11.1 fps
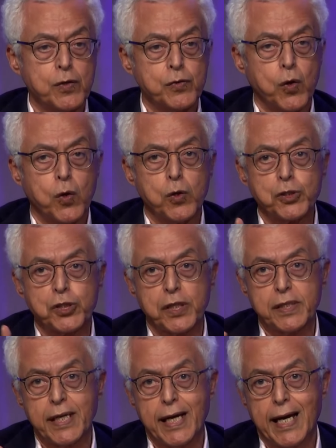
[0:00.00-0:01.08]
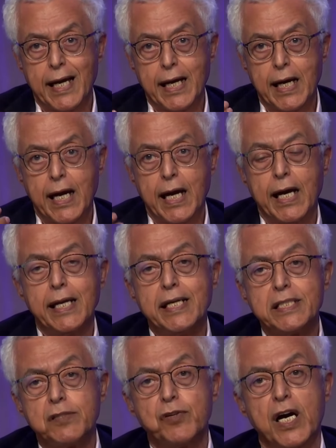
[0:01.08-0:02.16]
ocean
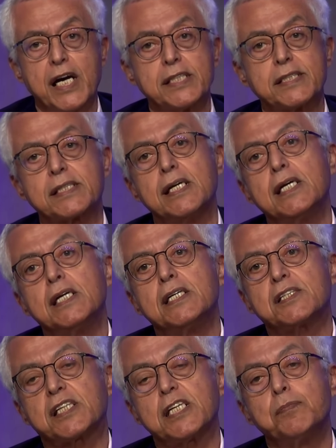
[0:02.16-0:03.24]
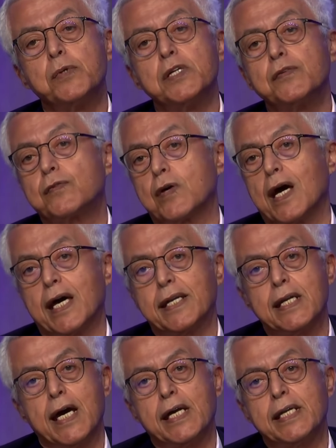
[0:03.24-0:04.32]
lentivirus treatment and
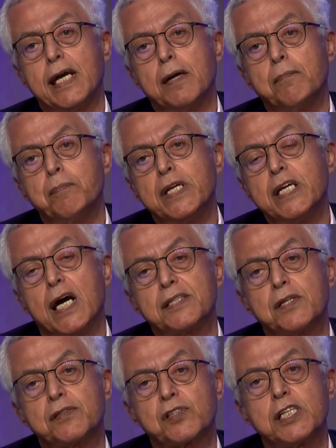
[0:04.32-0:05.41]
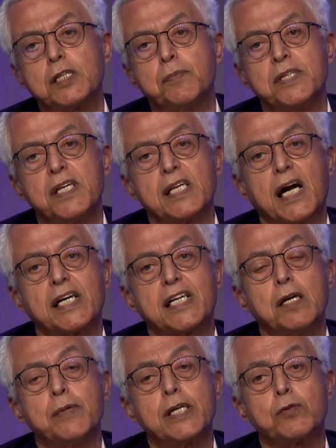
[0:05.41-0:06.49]
many other treatments that are
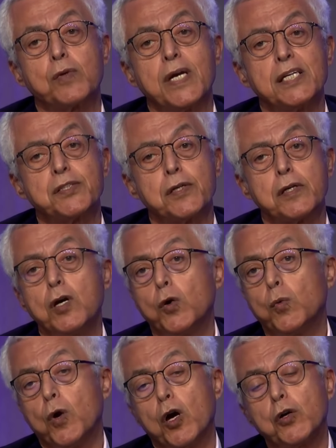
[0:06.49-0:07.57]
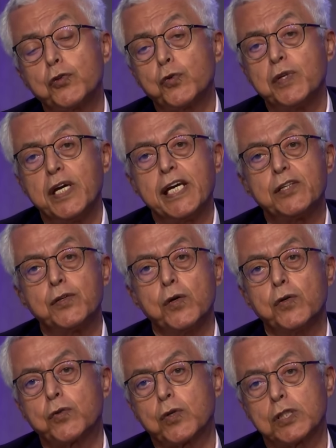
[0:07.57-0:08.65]
coming together. We heard today the
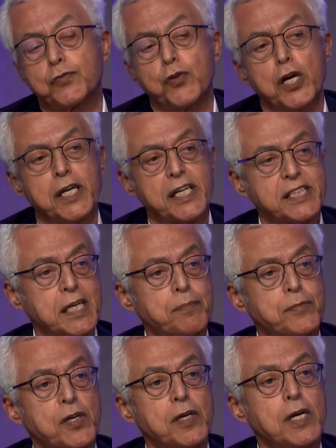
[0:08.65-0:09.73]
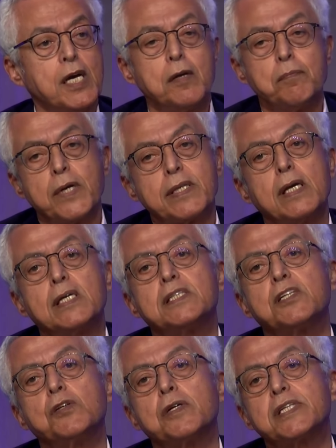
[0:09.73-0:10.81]
transferrin receptor, but they
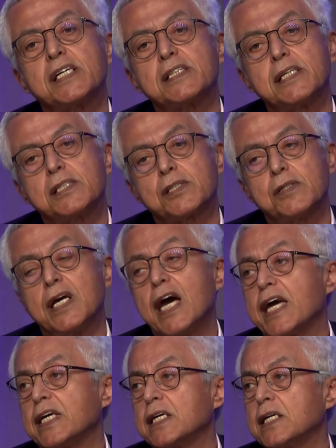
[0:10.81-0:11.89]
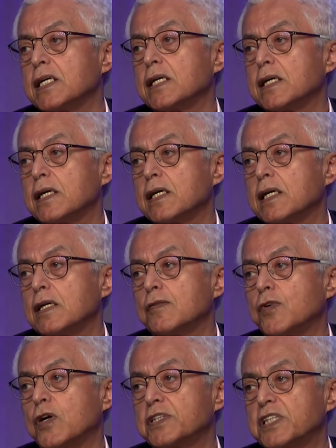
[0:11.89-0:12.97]
don't exist today
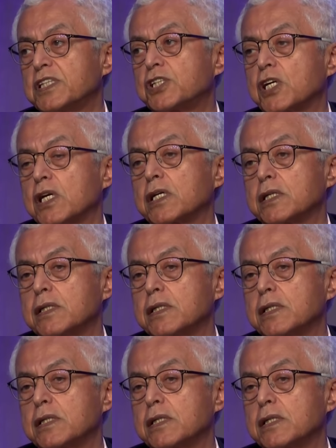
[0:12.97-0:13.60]
for these children.